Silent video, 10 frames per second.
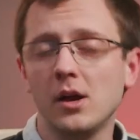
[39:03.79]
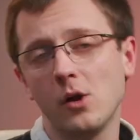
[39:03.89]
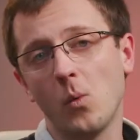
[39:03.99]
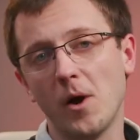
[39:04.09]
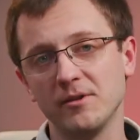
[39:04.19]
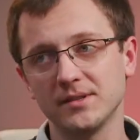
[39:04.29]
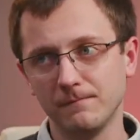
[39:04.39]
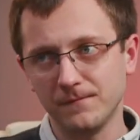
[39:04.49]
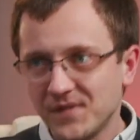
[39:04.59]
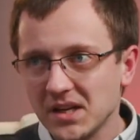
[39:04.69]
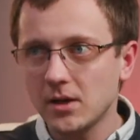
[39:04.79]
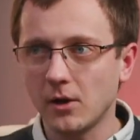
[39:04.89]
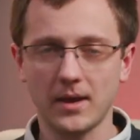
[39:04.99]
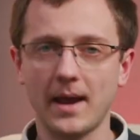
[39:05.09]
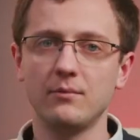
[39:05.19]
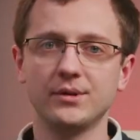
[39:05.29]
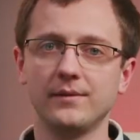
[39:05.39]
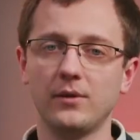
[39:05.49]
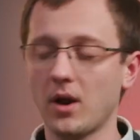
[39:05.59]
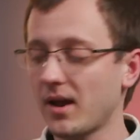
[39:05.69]
Whereas video cameras,
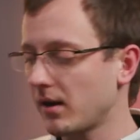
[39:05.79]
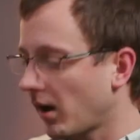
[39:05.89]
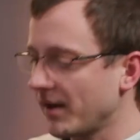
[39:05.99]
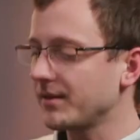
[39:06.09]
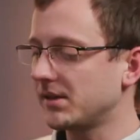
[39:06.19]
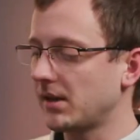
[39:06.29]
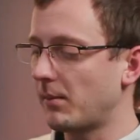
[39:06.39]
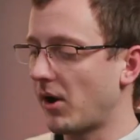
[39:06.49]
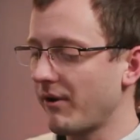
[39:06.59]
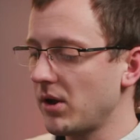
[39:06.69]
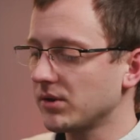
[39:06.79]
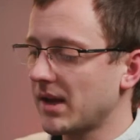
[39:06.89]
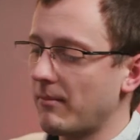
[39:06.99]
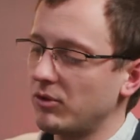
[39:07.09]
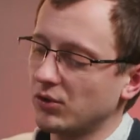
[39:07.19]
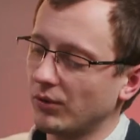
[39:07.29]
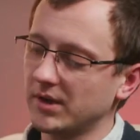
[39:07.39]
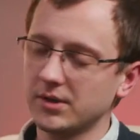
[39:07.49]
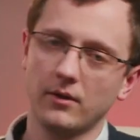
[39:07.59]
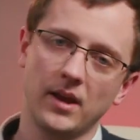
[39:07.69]
if you like the Cinema EOS cameras or the
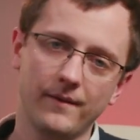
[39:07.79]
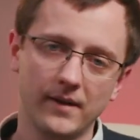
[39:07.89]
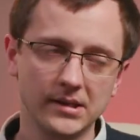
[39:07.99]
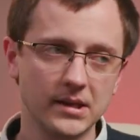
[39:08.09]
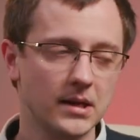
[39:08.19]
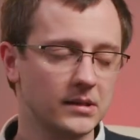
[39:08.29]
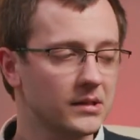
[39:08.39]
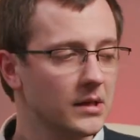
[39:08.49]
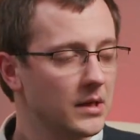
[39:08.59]
Sony FX6,